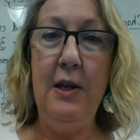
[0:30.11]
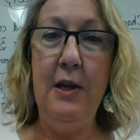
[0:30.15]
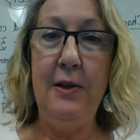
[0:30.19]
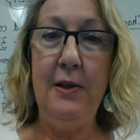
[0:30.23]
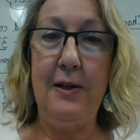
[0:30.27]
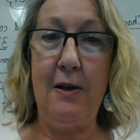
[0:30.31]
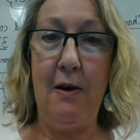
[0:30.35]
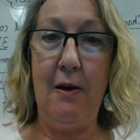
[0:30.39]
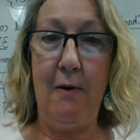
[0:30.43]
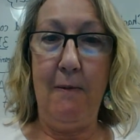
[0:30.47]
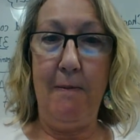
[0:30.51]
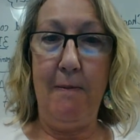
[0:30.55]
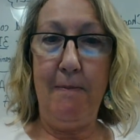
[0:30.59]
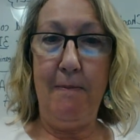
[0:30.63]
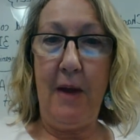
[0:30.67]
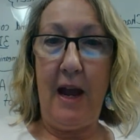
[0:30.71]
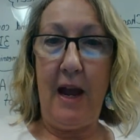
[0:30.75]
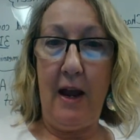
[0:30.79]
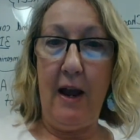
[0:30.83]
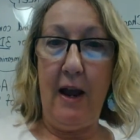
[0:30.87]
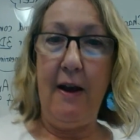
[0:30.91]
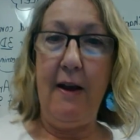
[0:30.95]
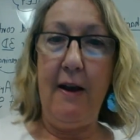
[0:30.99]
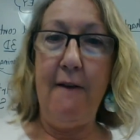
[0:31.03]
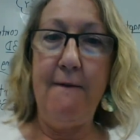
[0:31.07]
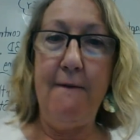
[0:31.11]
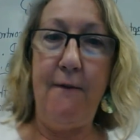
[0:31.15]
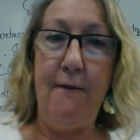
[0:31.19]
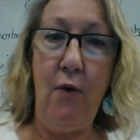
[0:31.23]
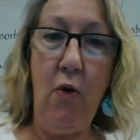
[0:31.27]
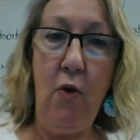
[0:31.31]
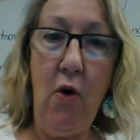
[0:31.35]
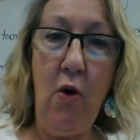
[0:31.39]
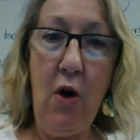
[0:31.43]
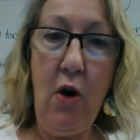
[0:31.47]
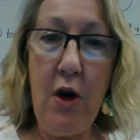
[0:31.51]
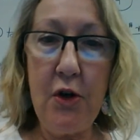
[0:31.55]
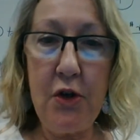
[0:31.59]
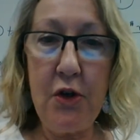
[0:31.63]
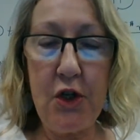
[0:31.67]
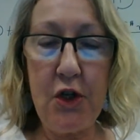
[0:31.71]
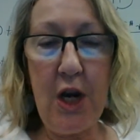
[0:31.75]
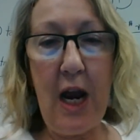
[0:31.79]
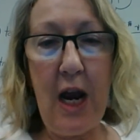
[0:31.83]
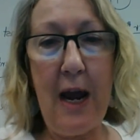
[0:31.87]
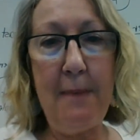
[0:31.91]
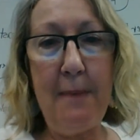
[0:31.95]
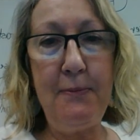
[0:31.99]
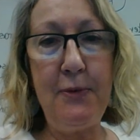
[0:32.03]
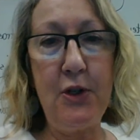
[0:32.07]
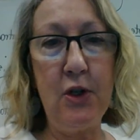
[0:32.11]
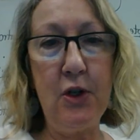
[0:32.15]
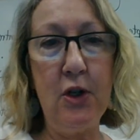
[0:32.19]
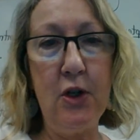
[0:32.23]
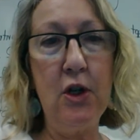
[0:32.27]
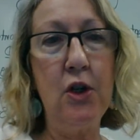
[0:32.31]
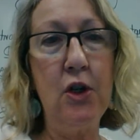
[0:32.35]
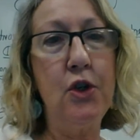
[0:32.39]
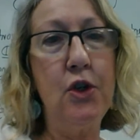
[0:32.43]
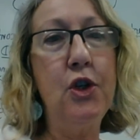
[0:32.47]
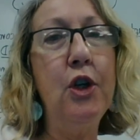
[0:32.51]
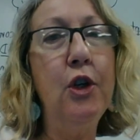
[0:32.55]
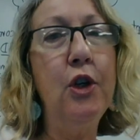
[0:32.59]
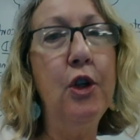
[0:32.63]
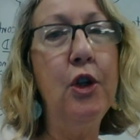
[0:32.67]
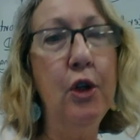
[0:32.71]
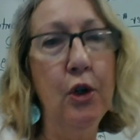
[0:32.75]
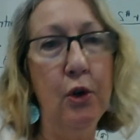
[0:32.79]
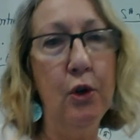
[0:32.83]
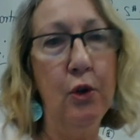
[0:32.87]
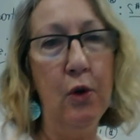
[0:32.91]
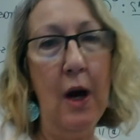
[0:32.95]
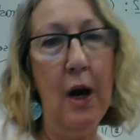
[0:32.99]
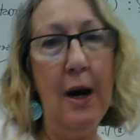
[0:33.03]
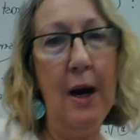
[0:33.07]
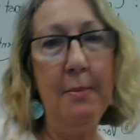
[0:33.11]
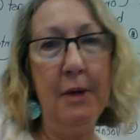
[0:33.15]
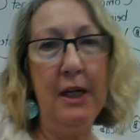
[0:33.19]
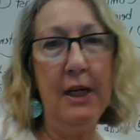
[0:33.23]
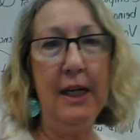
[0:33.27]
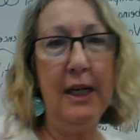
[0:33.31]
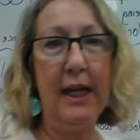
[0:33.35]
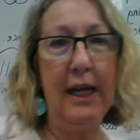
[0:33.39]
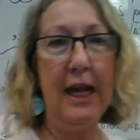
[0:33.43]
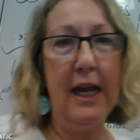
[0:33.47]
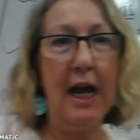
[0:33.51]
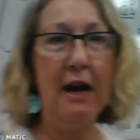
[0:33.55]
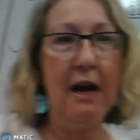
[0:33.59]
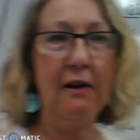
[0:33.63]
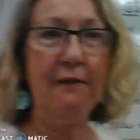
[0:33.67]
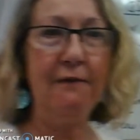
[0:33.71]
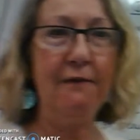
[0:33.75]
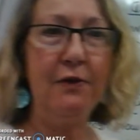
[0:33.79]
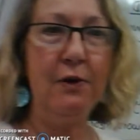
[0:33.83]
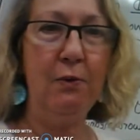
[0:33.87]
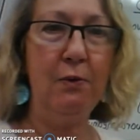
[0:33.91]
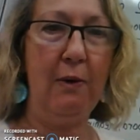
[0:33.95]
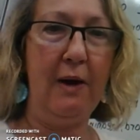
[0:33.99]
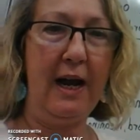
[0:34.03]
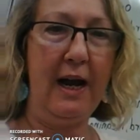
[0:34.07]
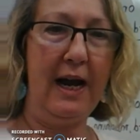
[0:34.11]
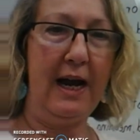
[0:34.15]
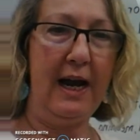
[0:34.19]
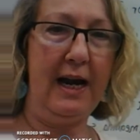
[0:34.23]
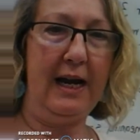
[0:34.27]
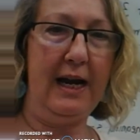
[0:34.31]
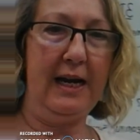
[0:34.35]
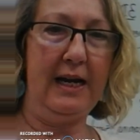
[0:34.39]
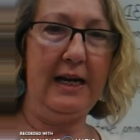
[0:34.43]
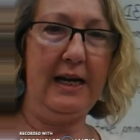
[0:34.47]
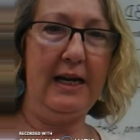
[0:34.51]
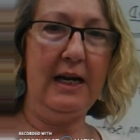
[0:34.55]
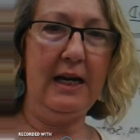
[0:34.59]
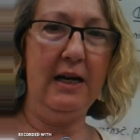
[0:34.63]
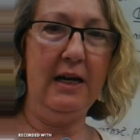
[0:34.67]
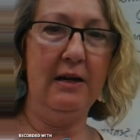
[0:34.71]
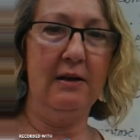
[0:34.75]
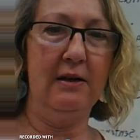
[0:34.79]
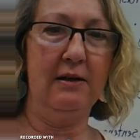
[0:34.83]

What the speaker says: So, for chapter 2, I'm going to get out of the way